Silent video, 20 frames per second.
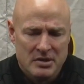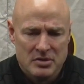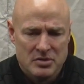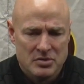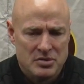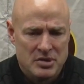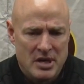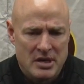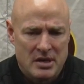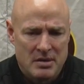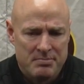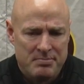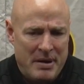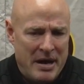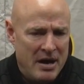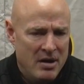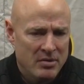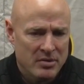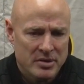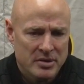Jacob
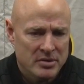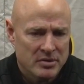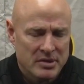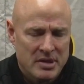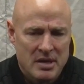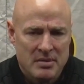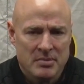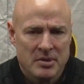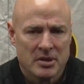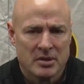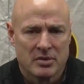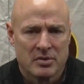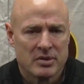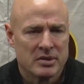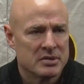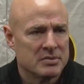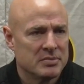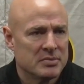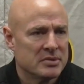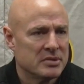Bauer, came in at
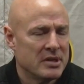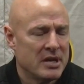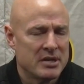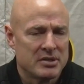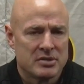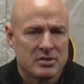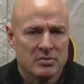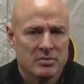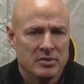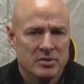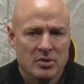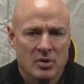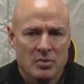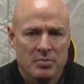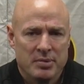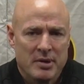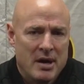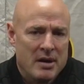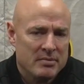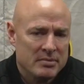Christmas last year with no
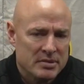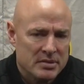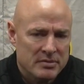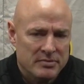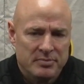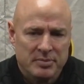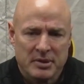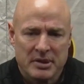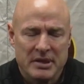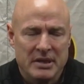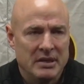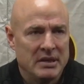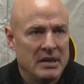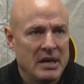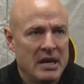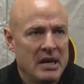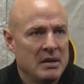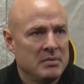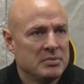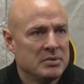promise of playing
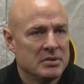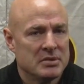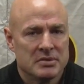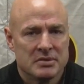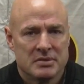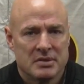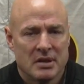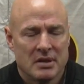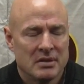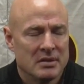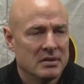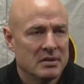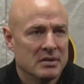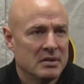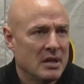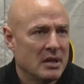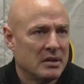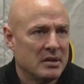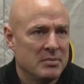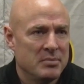games and has done
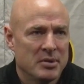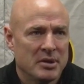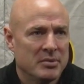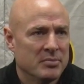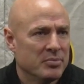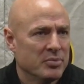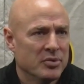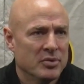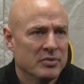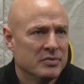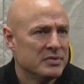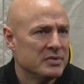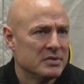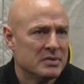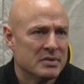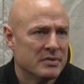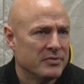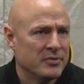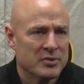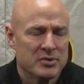nothing but improve
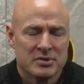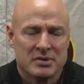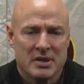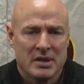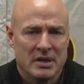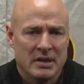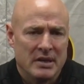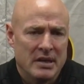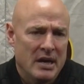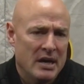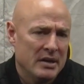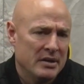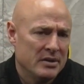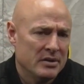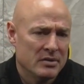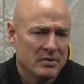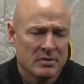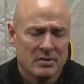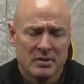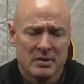since the first day he got
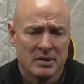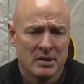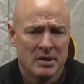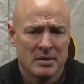here.